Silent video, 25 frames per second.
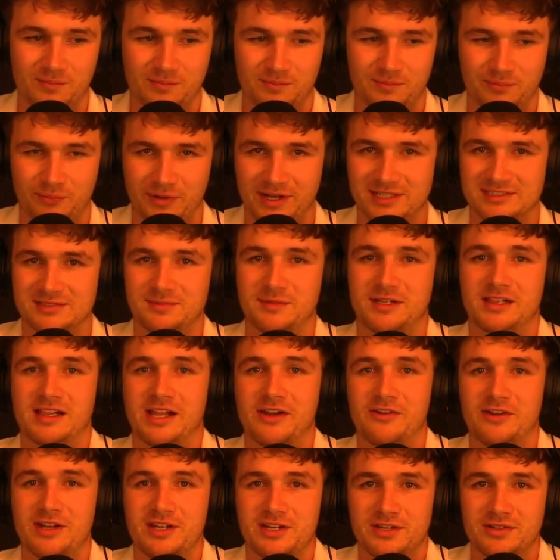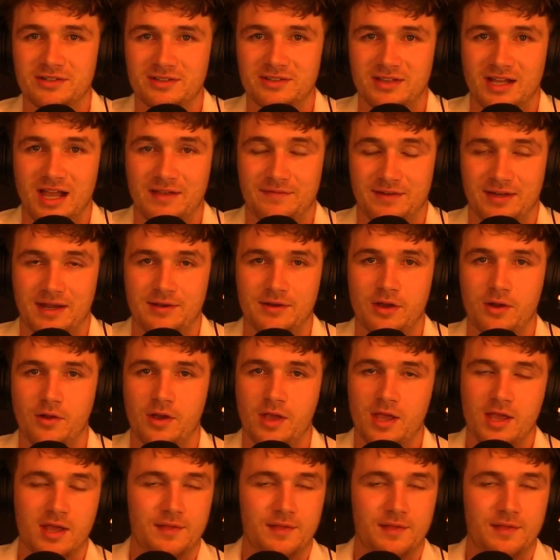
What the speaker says: brings some clarity to your life. I know